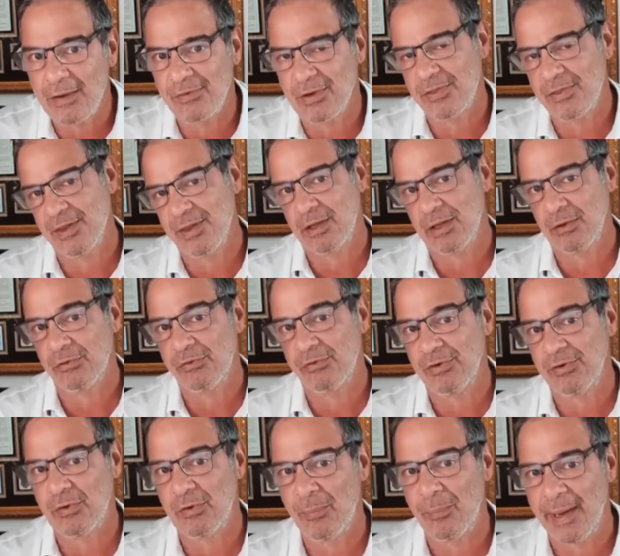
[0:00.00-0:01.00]
I think you'll see
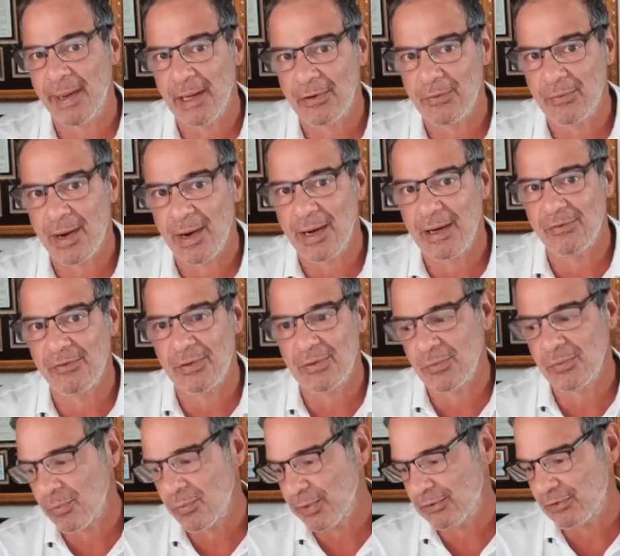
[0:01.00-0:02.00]
demand rise. And
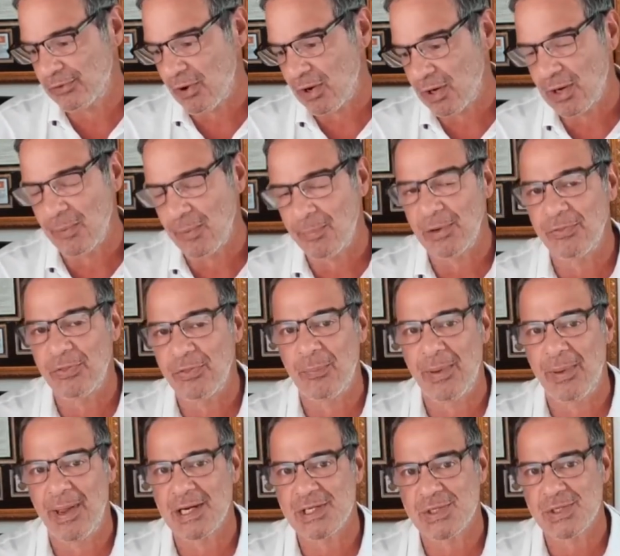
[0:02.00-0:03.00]
when we talk about the
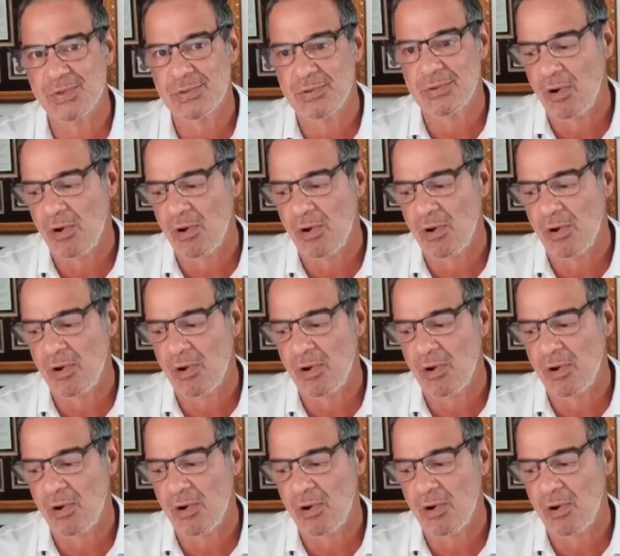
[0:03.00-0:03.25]
banks,